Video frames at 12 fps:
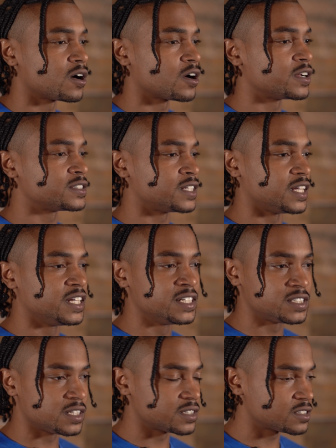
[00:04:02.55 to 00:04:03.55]
It's the
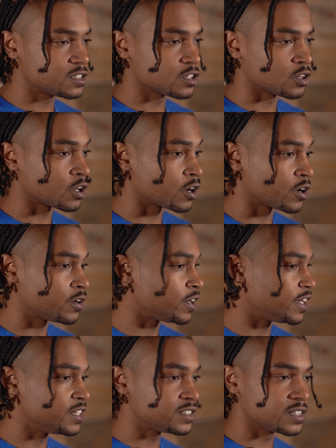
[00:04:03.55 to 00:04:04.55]
easiest to learn,
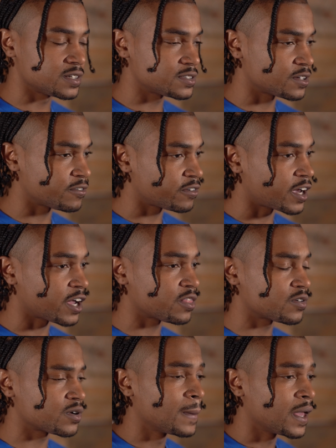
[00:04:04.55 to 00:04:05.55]
easiest to fly
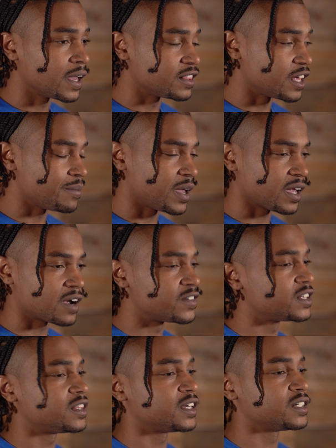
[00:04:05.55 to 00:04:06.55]
through. They make
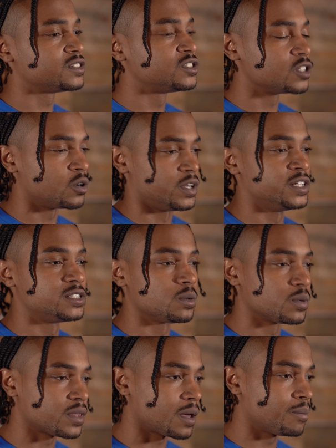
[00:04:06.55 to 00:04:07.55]
everything so easy with
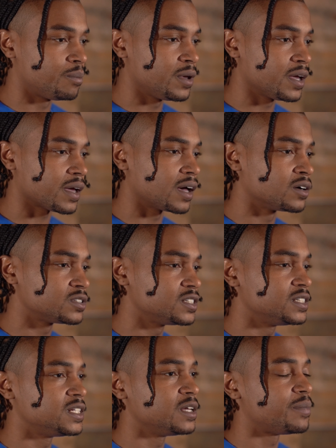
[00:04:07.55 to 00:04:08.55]
that big
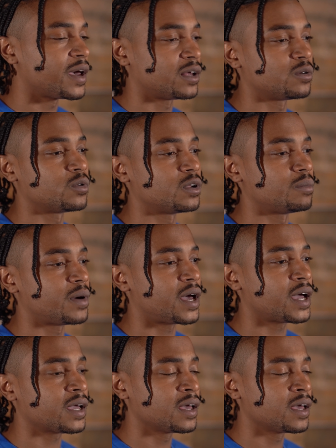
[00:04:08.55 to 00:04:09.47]
LCD panel on the back.